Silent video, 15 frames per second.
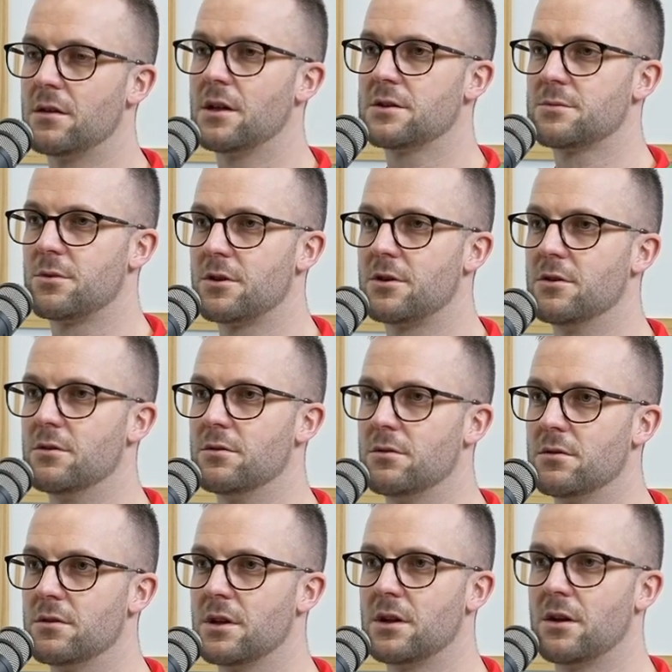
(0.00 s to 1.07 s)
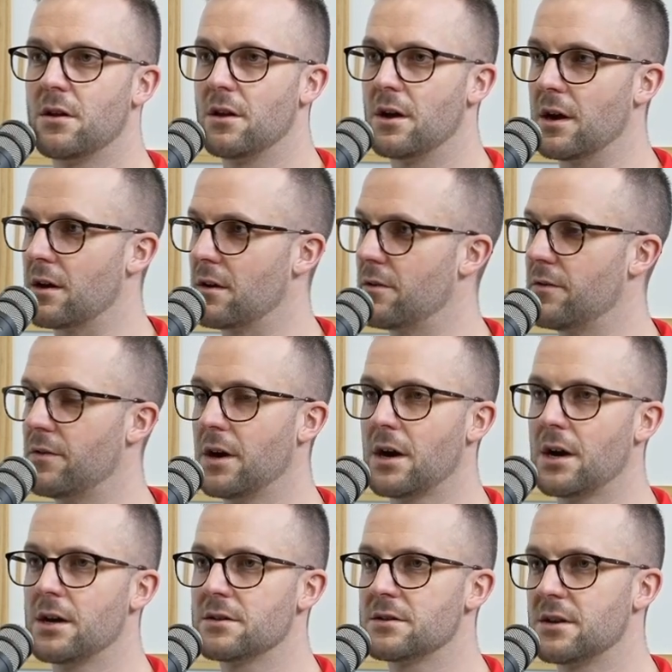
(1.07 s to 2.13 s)
That's pretty cool. Yeah. They're not like fuck
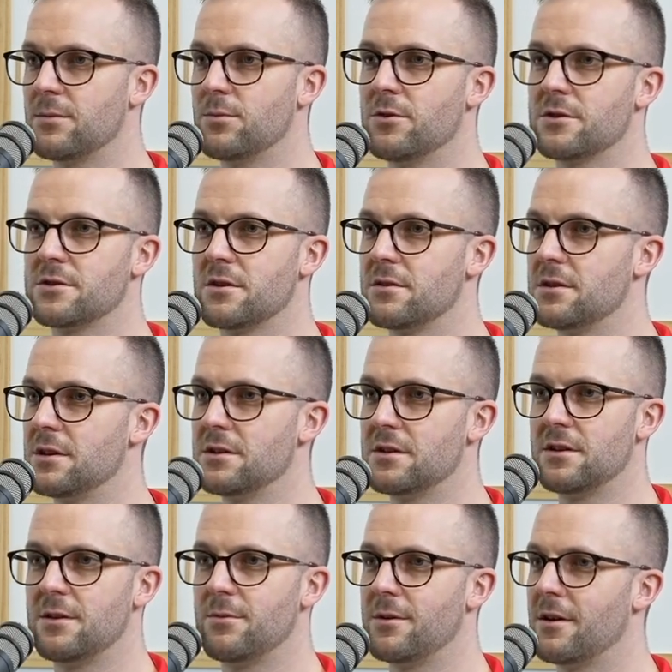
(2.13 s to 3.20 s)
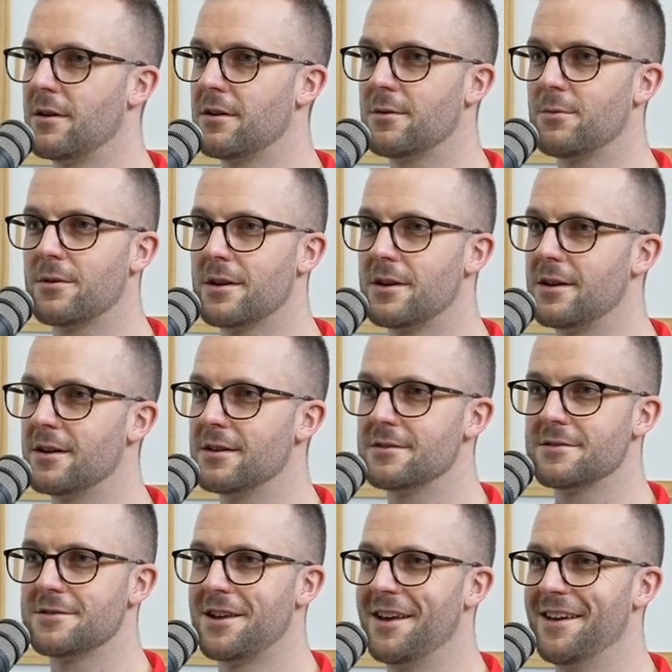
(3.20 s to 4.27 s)
our son works on the internet. We don't know what he
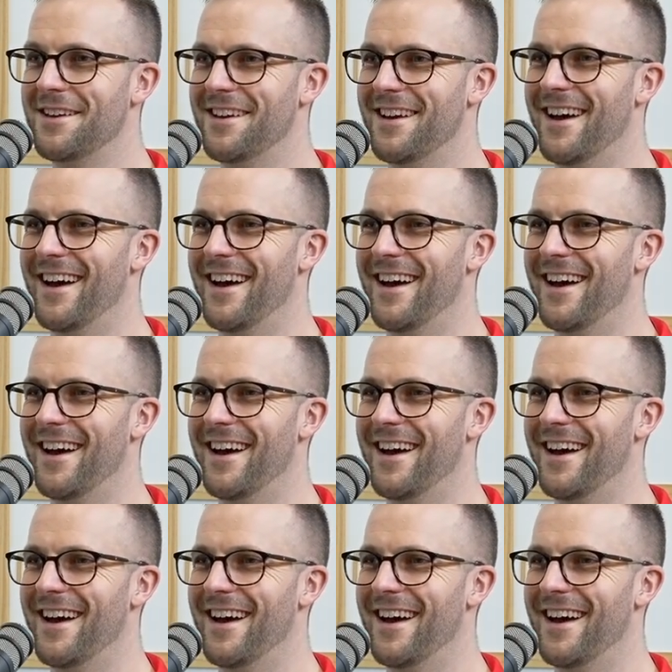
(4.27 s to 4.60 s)
does. Yeah, pretty much.